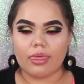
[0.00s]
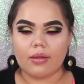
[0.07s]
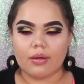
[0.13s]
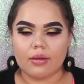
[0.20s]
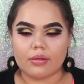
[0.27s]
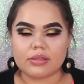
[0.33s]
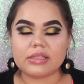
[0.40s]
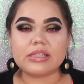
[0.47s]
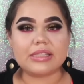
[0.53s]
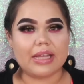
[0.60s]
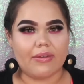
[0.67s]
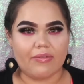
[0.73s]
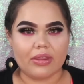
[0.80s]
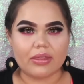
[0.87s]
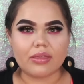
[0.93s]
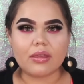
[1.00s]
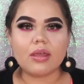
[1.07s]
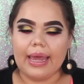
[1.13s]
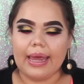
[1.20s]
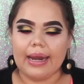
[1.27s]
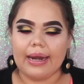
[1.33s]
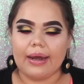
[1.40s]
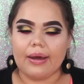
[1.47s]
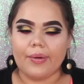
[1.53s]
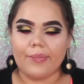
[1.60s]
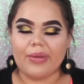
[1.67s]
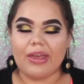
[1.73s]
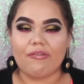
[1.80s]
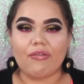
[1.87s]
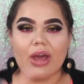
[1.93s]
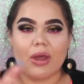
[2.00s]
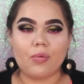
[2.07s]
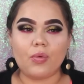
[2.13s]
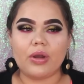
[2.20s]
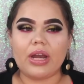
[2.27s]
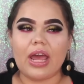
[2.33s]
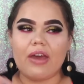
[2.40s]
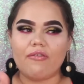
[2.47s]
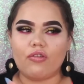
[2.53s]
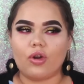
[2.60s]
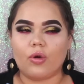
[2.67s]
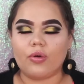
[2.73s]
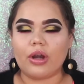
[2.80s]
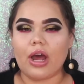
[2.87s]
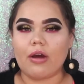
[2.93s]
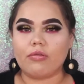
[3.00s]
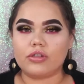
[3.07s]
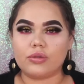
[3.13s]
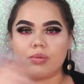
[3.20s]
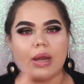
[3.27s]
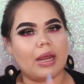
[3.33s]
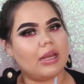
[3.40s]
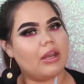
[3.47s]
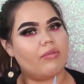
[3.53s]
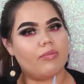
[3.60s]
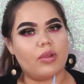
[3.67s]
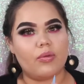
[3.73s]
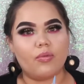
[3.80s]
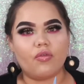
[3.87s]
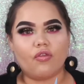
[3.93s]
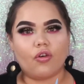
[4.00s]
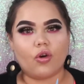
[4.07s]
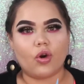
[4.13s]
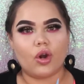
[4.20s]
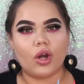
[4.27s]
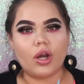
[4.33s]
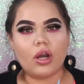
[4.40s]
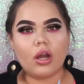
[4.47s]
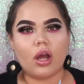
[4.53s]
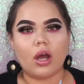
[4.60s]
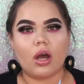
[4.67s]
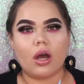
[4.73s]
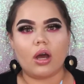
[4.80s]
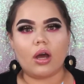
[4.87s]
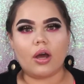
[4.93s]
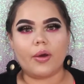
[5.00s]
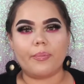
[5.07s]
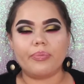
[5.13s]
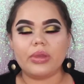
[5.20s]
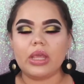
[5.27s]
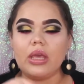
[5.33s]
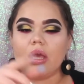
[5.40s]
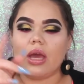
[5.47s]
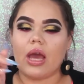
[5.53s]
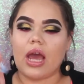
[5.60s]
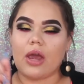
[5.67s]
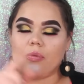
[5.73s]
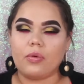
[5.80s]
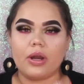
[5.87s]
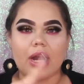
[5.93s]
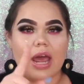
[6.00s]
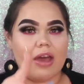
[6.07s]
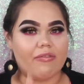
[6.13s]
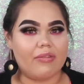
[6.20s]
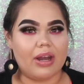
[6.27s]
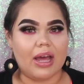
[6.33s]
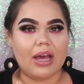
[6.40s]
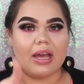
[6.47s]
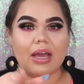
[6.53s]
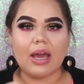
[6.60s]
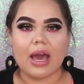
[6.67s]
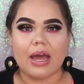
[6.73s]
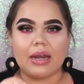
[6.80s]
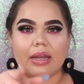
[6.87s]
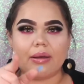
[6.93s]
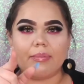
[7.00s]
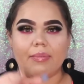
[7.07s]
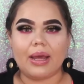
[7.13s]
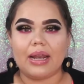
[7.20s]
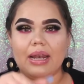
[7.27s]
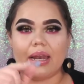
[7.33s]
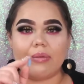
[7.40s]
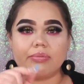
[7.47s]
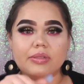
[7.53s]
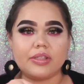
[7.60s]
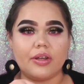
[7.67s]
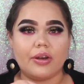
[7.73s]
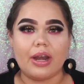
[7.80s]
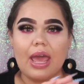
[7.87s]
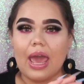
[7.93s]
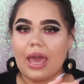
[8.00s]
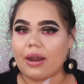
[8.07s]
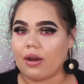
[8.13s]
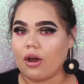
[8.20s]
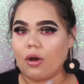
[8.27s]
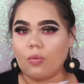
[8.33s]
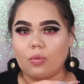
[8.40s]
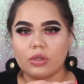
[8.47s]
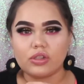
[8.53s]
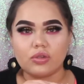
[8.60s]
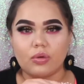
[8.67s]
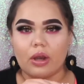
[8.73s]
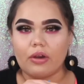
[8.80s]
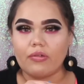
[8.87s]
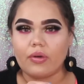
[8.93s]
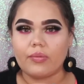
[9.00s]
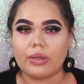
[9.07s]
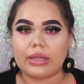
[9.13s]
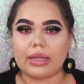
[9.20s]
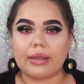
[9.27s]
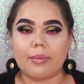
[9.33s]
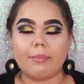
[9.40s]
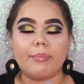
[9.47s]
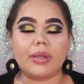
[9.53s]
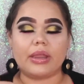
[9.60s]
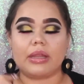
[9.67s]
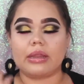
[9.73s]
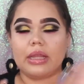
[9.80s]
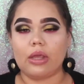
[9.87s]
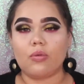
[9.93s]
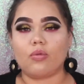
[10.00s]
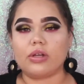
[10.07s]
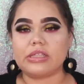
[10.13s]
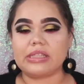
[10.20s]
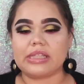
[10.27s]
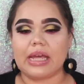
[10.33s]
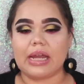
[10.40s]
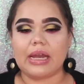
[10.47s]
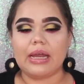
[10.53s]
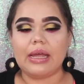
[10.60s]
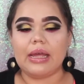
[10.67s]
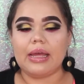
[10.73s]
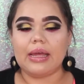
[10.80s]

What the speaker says: the 7th, and if I would have known I was pregnant before, I would have not gotten my lips done at all whatsoever. But the thing was that